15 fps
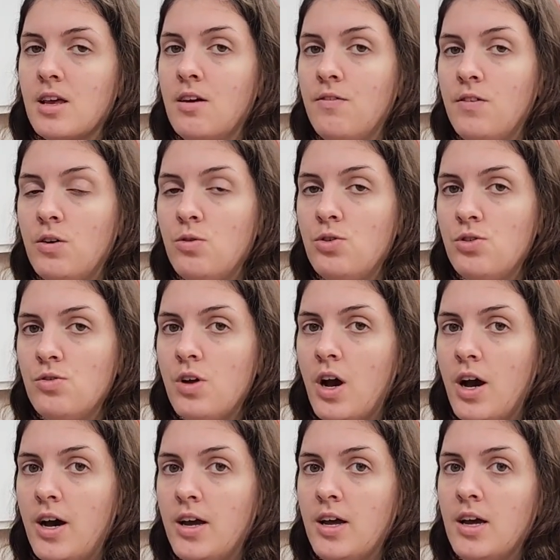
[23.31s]
If you do
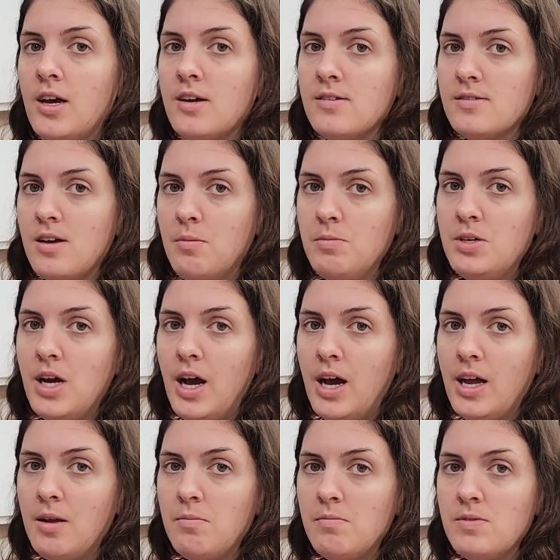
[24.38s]
not,
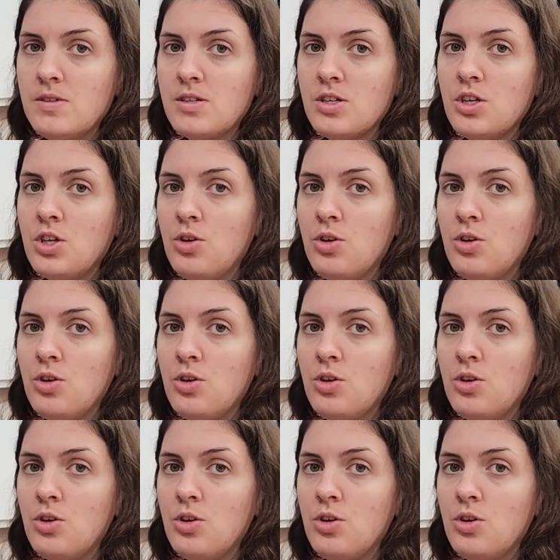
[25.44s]
sometimes